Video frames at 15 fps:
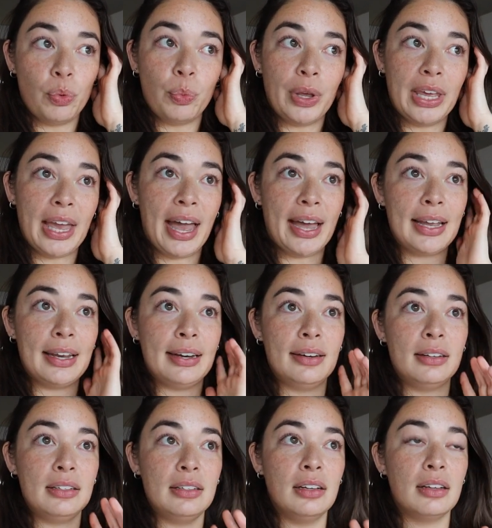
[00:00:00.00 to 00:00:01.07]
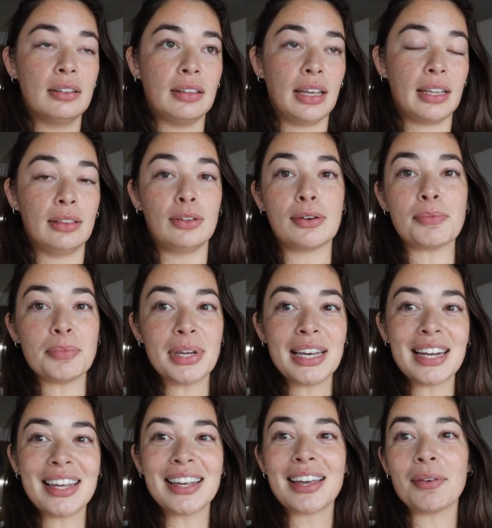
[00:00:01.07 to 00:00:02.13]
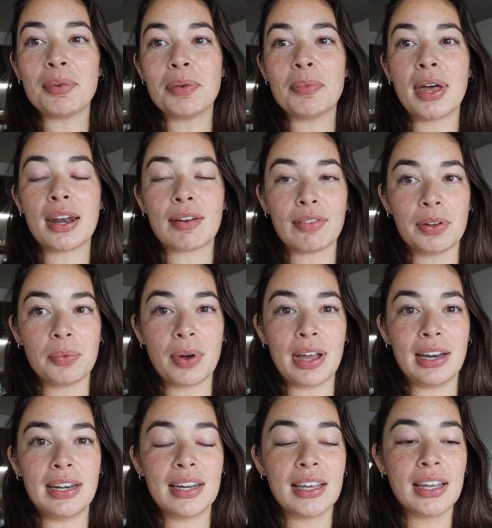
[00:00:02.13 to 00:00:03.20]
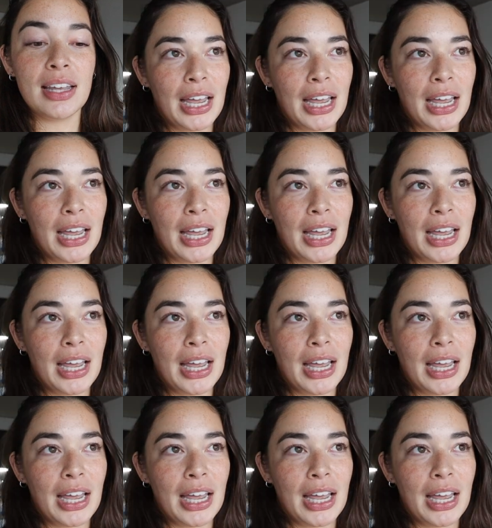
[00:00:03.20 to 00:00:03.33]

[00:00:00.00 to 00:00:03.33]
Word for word: We had like a little meeting and we met everyone,